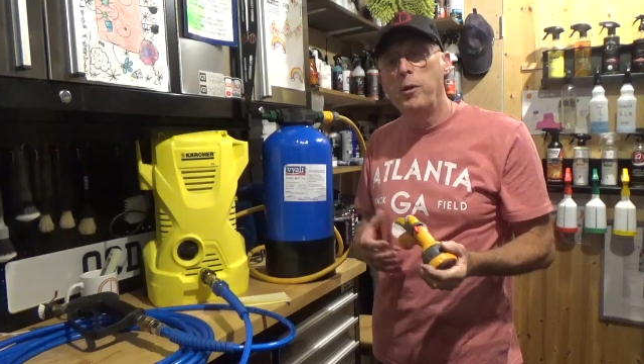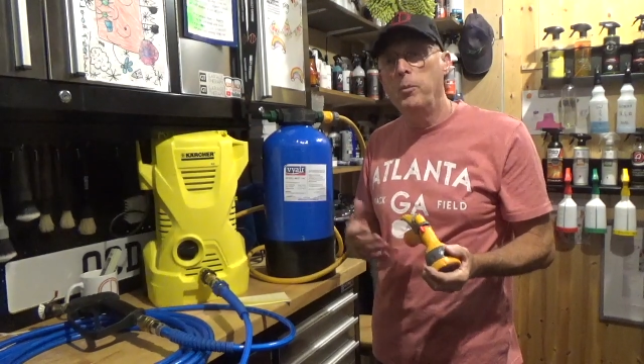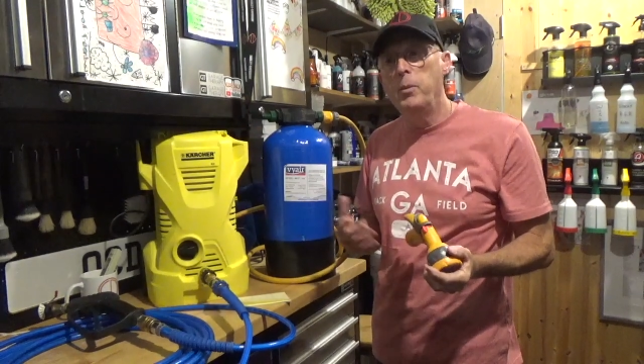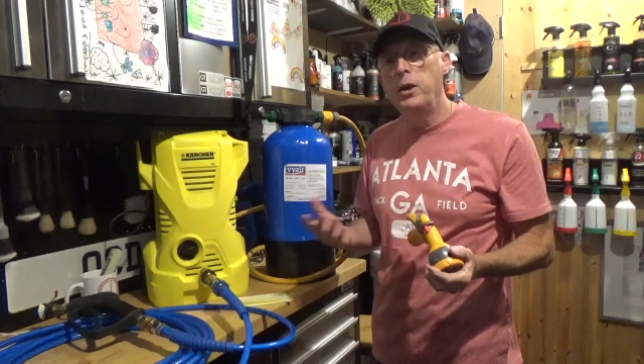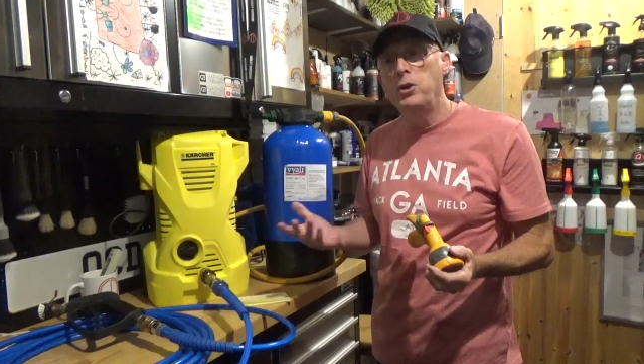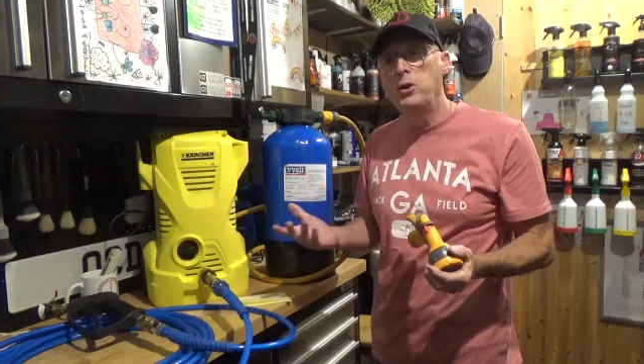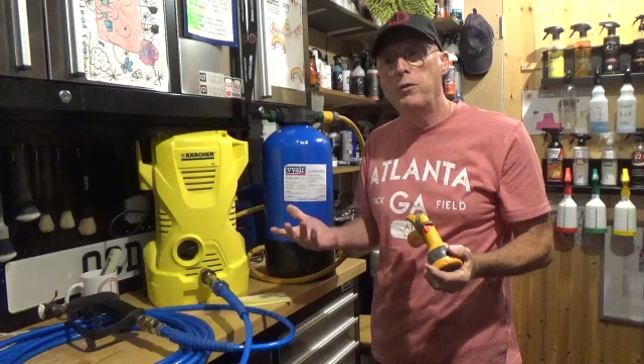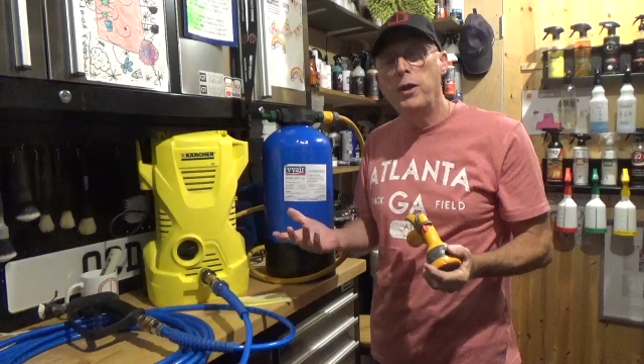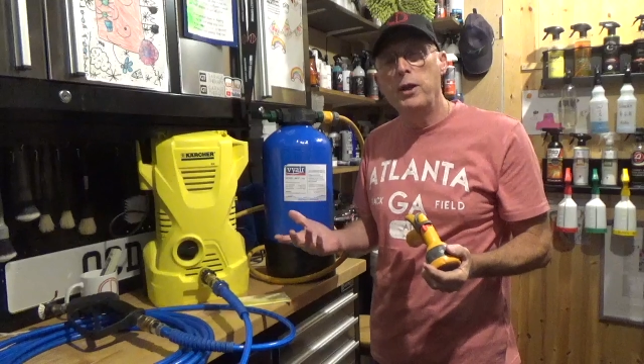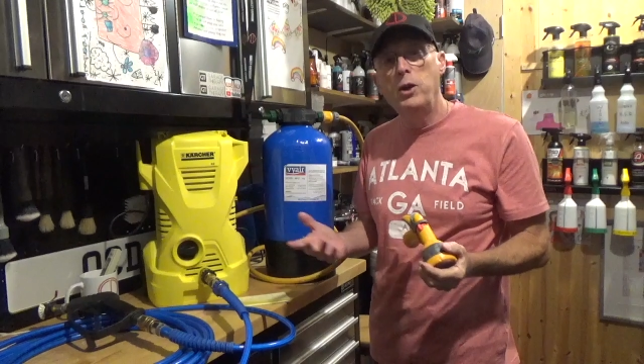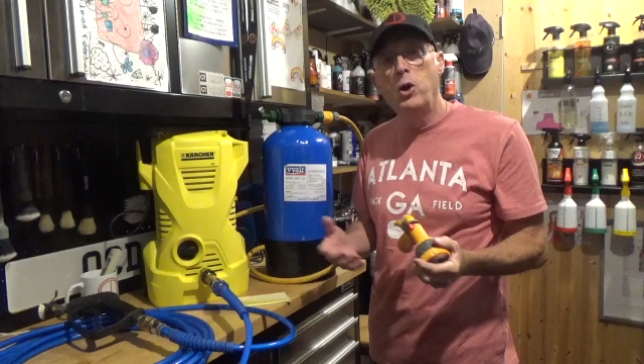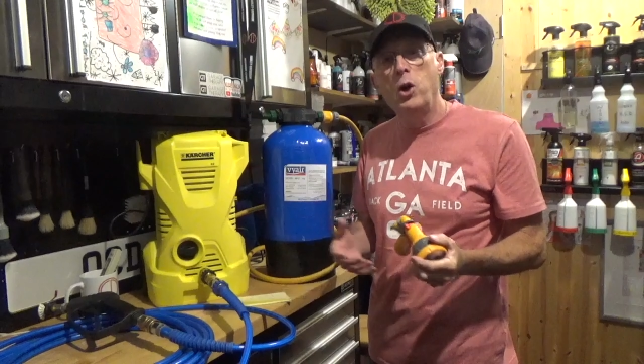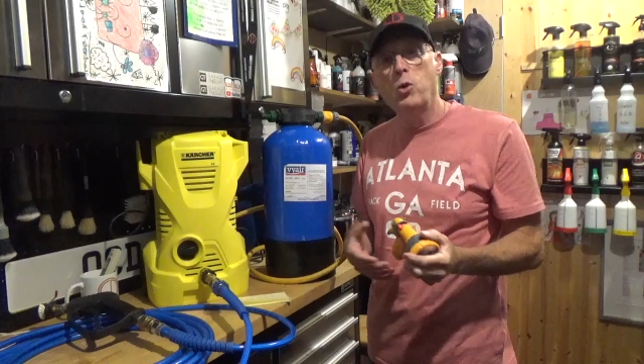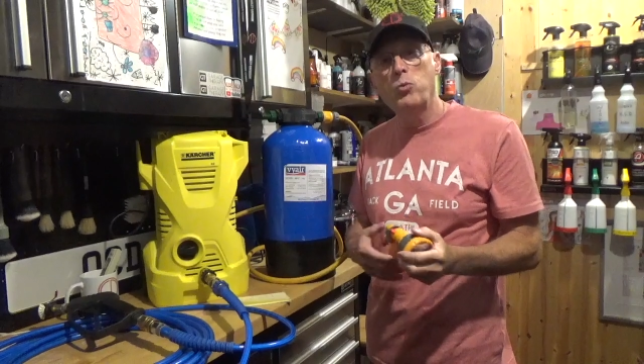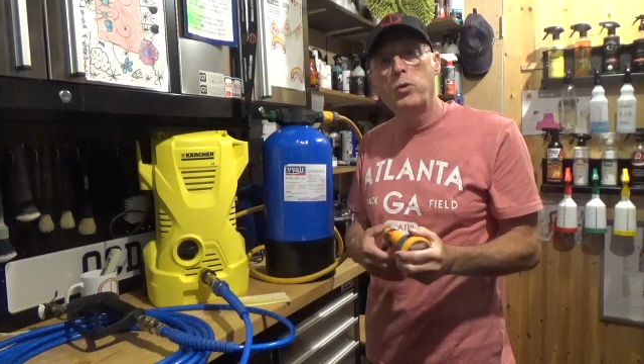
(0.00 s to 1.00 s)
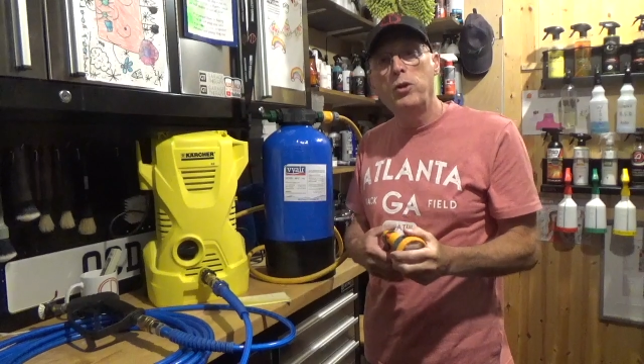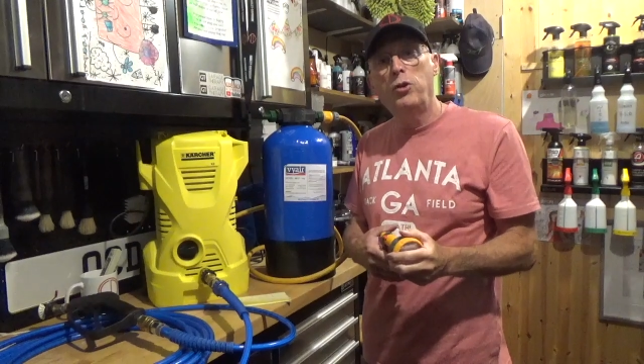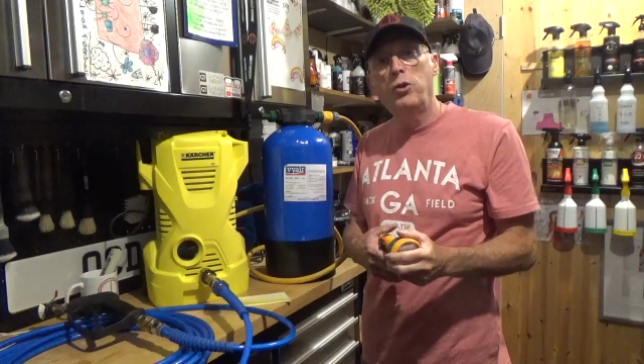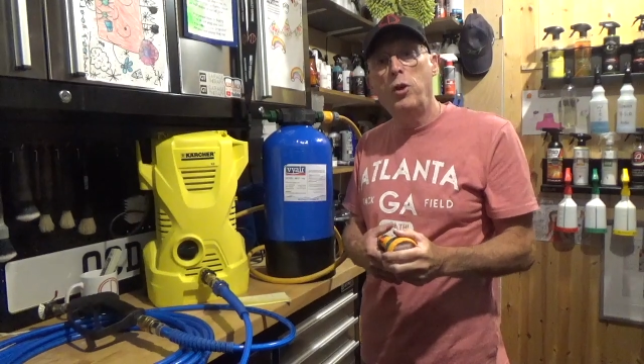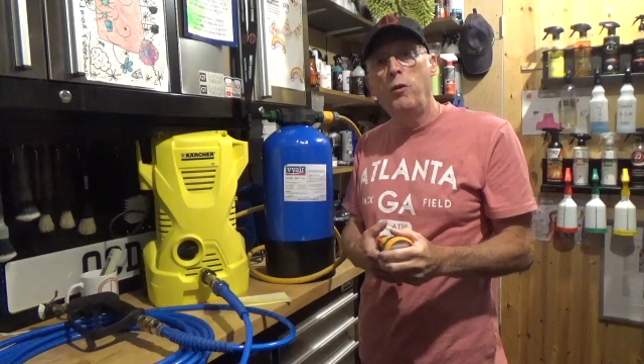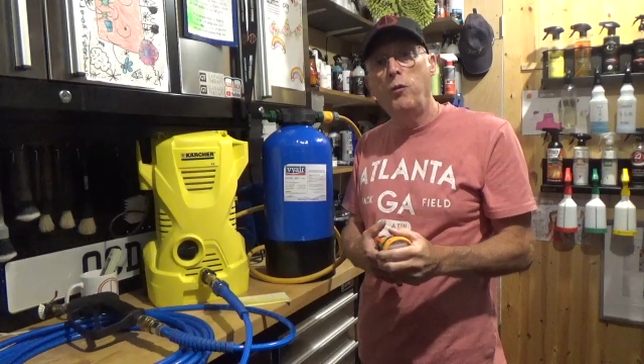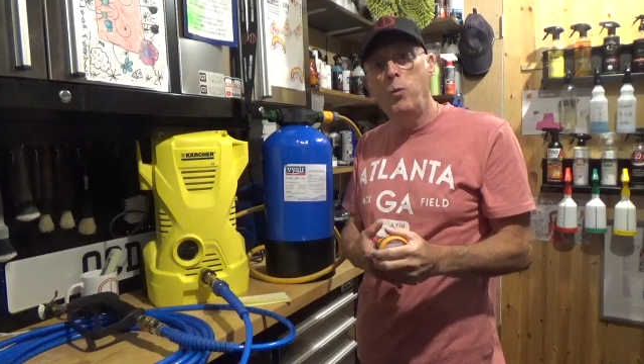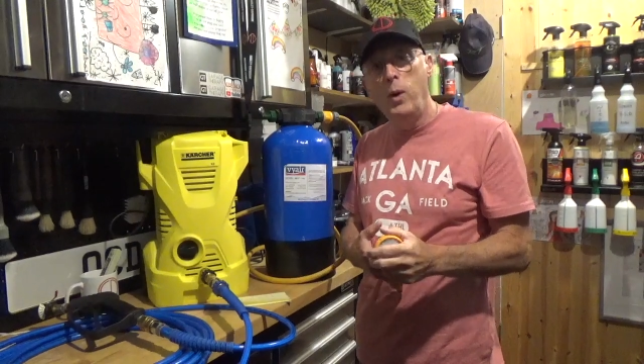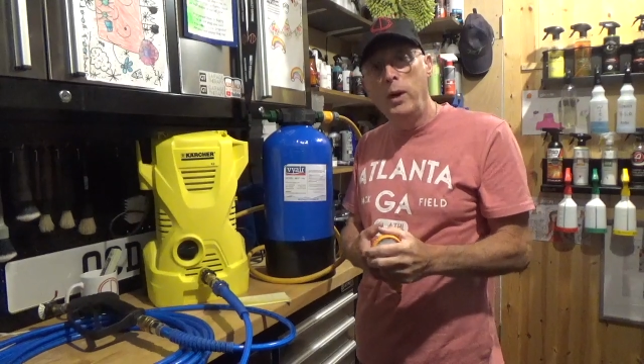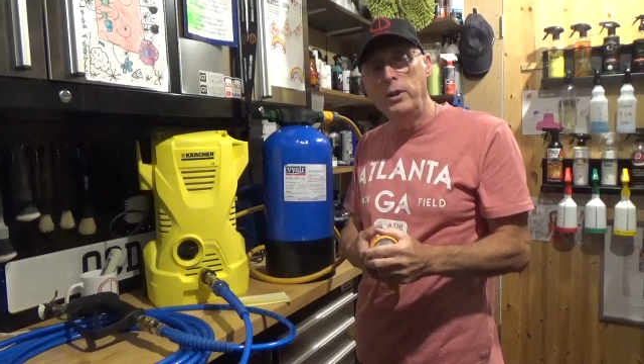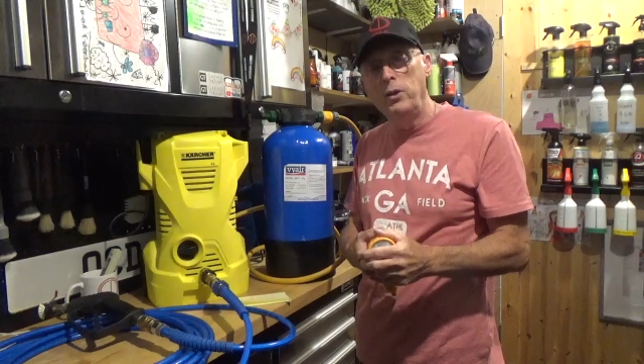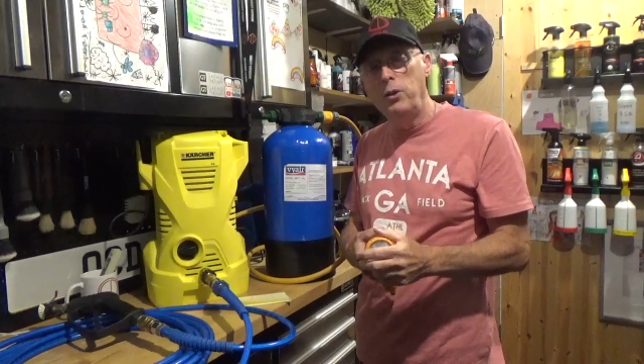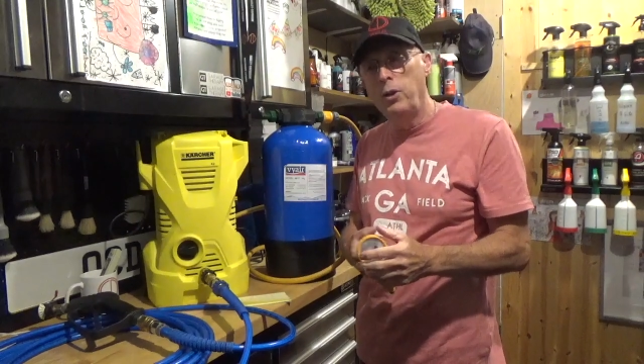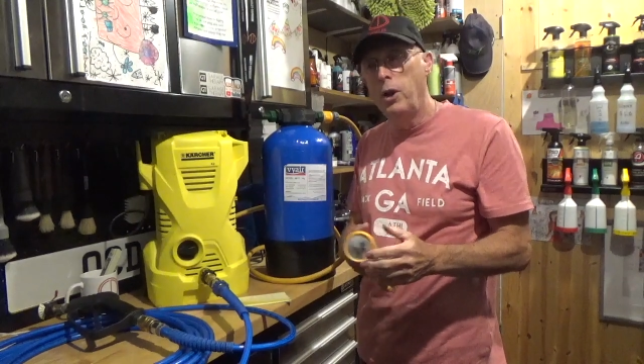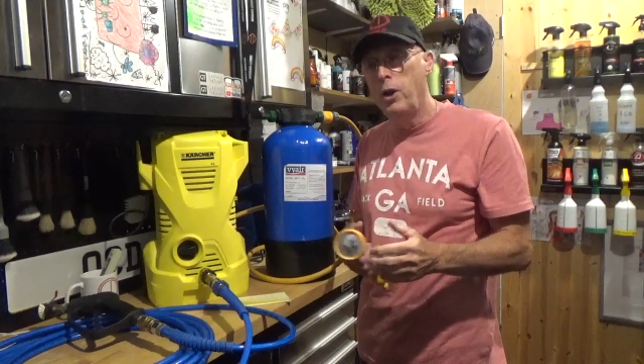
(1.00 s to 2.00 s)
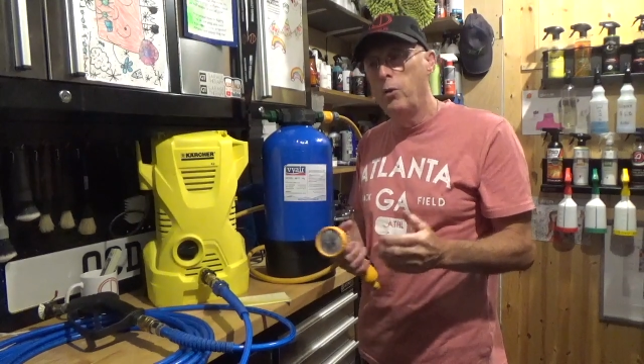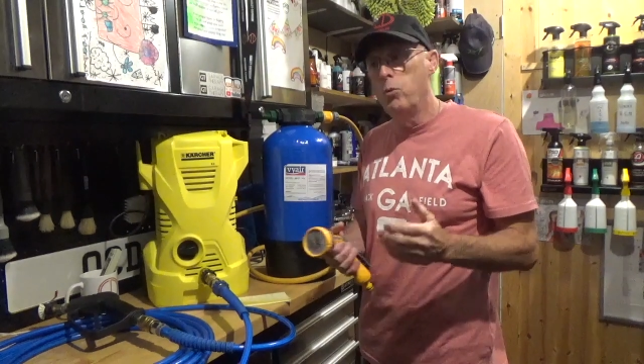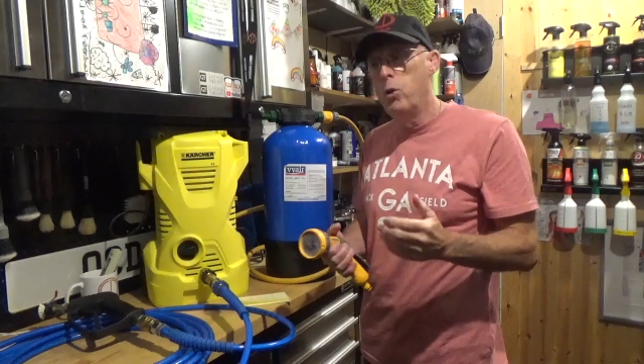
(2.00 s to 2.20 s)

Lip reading: It means you've only got to rinse it off once